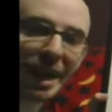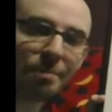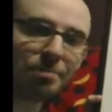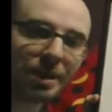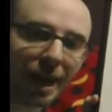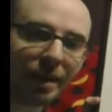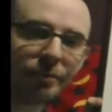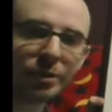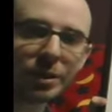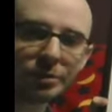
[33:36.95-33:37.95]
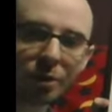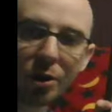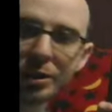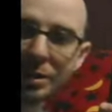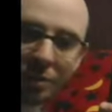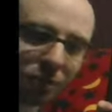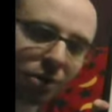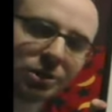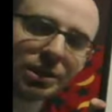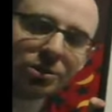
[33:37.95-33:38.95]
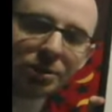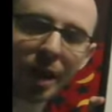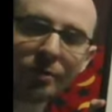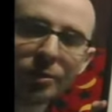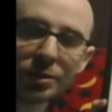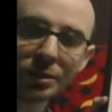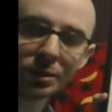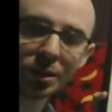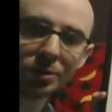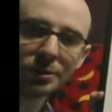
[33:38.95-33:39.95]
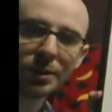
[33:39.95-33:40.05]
behavior as far as convergence or divergence goes.